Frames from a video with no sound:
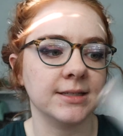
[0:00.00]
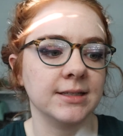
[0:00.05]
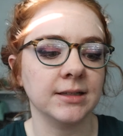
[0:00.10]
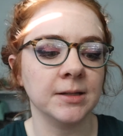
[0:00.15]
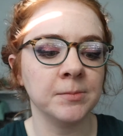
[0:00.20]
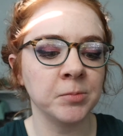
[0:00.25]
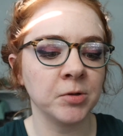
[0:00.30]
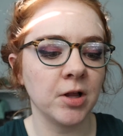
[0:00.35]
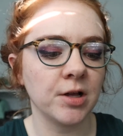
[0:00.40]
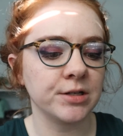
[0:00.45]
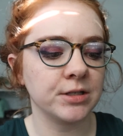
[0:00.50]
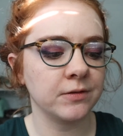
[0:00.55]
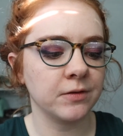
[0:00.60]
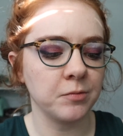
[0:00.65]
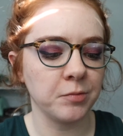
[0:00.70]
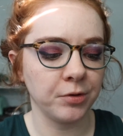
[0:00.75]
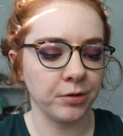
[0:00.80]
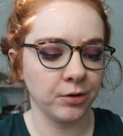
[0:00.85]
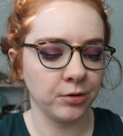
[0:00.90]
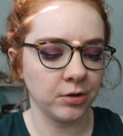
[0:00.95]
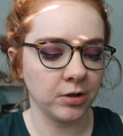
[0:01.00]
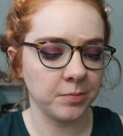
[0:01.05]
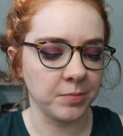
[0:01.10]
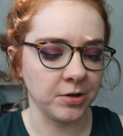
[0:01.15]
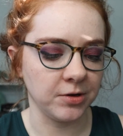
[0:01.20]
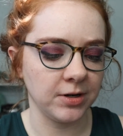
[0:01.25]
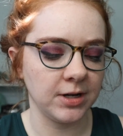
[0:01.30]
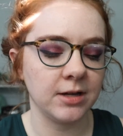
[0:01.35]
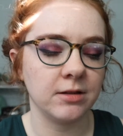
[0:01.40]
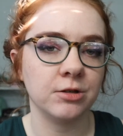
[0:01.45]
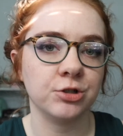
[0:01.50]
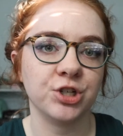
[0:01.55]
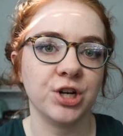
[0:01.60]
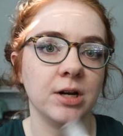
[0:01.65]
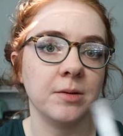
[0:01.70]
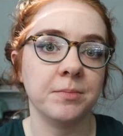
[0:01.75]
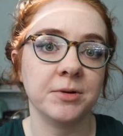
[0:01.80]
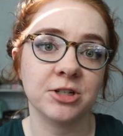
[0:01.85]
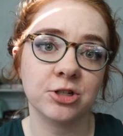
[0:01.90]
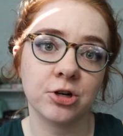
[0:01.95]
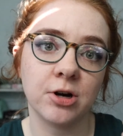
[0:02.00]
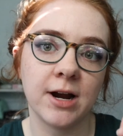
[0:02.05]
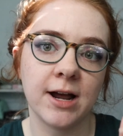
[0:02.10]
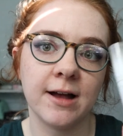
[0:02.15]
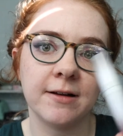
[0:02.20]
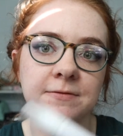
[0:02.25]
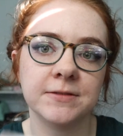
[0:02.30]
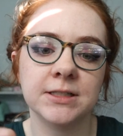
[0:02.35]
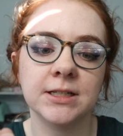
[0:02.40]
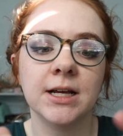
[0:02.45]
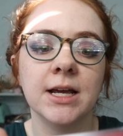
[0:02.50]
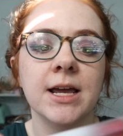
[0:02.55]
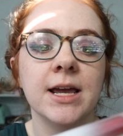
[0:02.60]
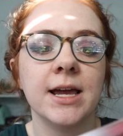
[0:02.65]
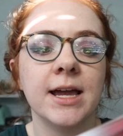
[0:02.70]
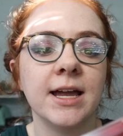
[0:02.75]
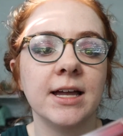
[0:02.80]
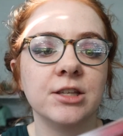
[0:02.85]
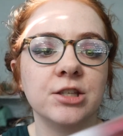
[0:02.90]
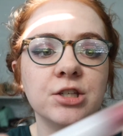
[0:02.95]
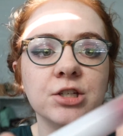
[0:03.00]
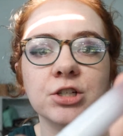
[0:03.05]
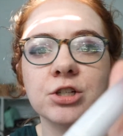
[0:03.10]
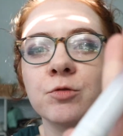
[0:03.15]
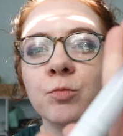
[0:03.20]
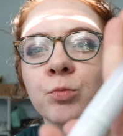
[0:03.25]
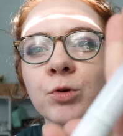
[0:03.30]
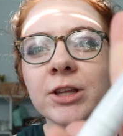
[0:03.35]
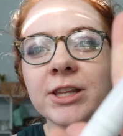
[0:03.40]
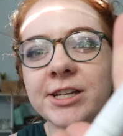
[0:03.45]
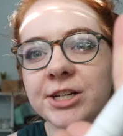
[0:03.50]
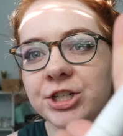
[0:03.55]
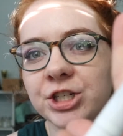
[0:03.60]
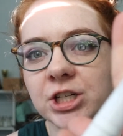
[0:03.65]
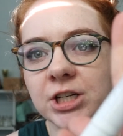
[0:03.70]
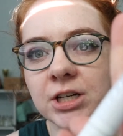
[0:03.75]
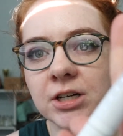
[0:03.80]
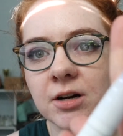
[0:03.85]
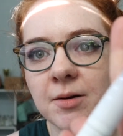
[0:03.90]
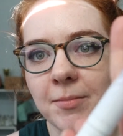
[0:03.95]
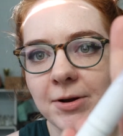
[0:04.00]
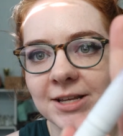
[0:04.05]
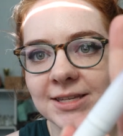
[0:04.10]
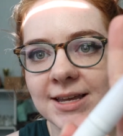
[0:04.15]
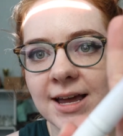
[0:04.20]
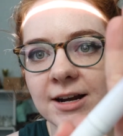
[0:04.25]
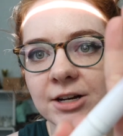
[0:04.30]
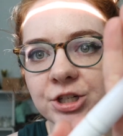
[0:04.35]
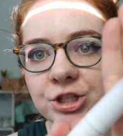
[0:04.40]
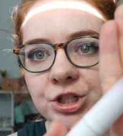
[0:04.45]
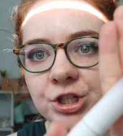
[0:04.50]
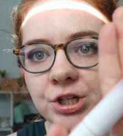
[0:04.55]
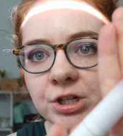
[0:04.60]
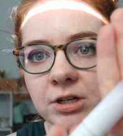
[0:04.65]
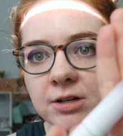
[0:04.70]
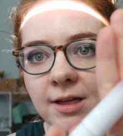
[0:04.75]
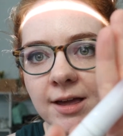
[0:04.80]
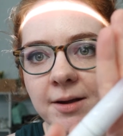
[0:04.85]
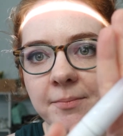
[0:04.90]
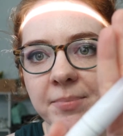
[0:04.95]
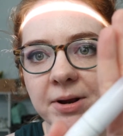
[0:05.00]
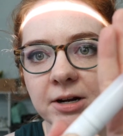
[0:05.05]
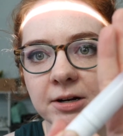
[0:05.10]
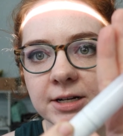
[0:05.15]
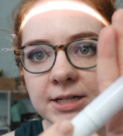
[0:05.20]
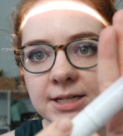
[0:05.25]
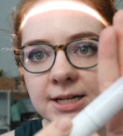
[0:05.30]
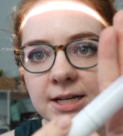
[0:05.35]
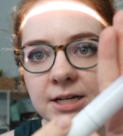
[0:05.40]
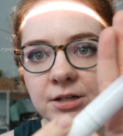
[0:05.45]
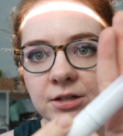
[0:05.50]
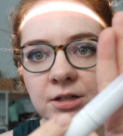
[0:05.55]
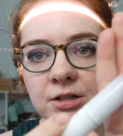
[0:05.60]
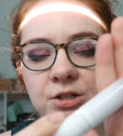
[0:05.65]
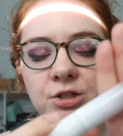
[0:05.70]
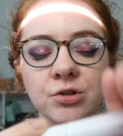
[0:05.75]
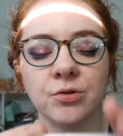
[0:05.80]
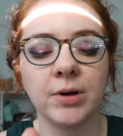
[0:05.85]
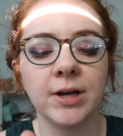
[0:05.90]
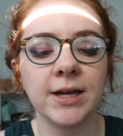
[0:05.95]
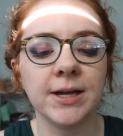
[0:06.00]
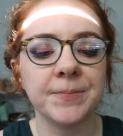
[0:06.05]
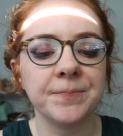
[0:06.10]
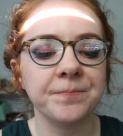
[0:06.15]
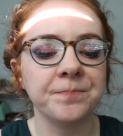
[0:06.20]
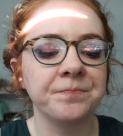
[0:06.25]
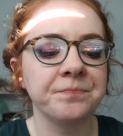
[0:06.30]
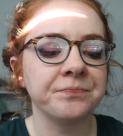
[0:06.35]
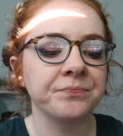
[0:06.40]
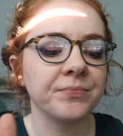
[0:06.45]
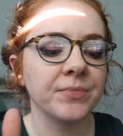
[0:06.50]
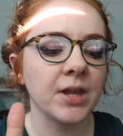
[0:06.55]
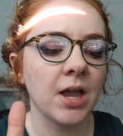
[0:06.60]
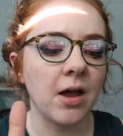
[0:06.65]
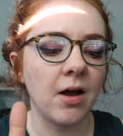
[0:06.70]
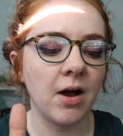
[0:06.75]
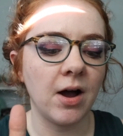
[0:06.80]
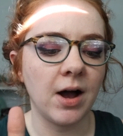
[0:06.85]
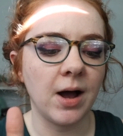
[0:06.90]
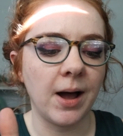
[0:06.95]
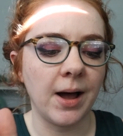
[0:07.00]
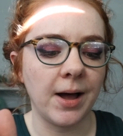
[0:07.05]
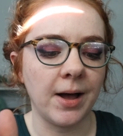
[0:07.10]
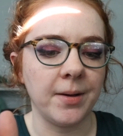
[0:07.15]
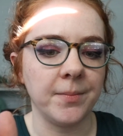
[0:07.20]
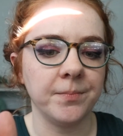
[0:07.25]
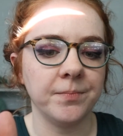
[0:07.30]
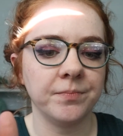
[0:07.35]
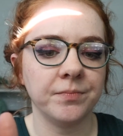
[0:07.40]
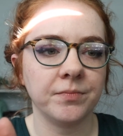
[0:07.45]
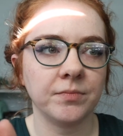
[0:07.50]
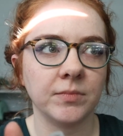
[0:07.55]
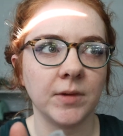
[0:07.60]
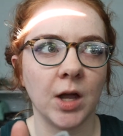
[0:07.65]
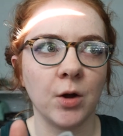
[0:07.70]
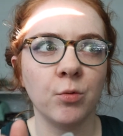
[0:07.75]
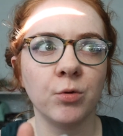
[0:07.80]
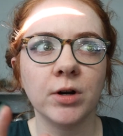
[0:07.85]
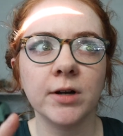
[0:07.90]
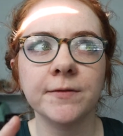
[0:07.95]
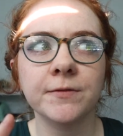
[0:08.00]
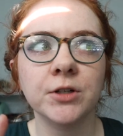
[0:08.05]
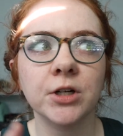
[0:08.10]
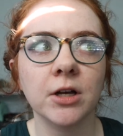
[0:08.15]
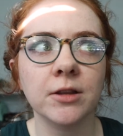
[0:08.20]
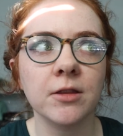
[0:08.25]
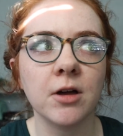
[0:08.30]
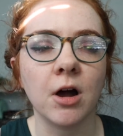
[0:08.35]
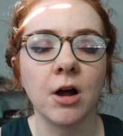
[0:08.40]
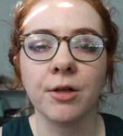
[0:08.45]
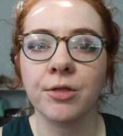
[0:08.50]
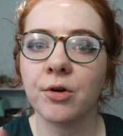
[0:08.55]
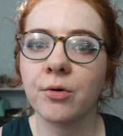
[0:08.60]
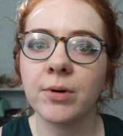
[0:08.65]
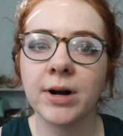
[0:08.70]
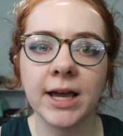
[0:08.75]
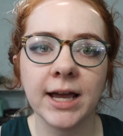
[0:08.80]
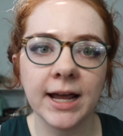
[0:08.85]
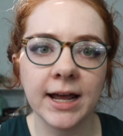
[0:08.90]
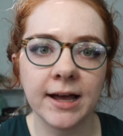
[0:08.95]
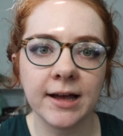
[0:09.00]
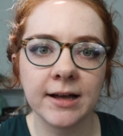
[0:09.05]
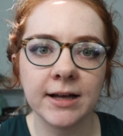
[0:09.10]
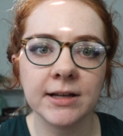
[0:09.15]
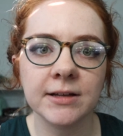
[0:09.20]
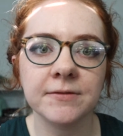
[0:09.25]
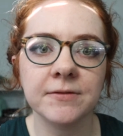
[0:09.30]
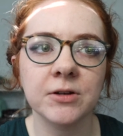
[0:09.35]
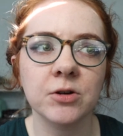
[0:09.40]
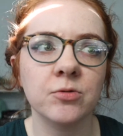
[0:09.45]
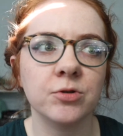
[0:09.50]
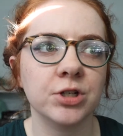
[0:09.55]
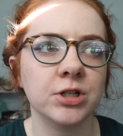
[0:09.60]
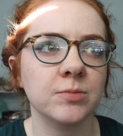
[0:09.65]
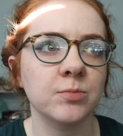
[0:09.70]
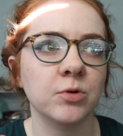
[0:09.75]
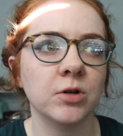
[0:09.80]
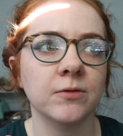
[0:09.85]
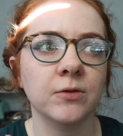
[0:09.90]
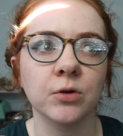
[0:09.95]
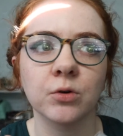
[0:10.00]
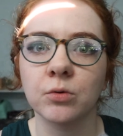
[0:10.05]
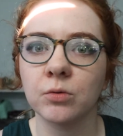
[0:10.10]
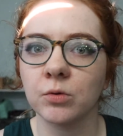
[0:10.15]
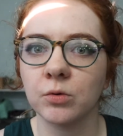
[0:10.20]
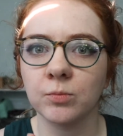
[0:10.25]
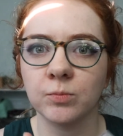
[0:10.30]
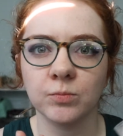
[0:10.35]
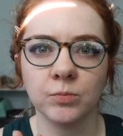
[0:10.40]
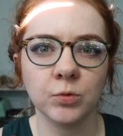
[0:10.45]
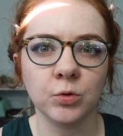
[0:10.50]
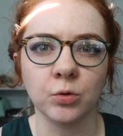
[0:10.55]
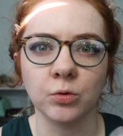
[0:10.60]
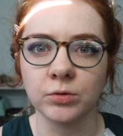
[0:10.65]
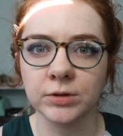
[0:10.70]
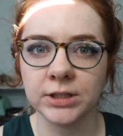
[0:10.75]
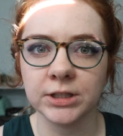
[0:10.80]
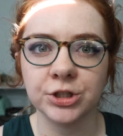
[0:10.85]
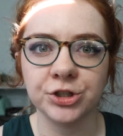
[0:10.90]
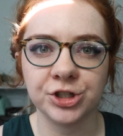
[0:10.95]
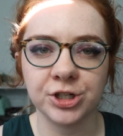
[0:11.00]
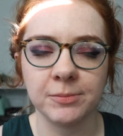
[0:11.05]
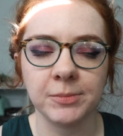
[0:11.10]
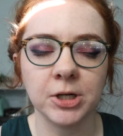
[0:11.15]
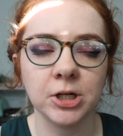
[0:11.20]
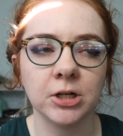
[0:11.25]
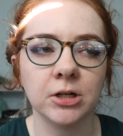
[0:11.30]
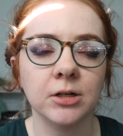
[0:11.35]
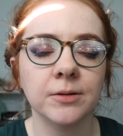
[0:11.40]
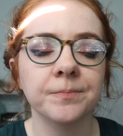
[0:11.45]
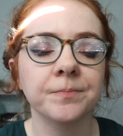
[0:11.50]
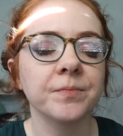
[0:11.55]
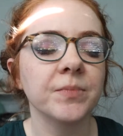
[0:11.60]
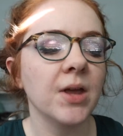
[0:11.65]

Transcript: lip gloss from Lunar Beauty in the shade Bitchcraft. It's really sheer, but it's got a sheer like berry tint to it. I would have done the other one I have, which is more of a golden shimmer,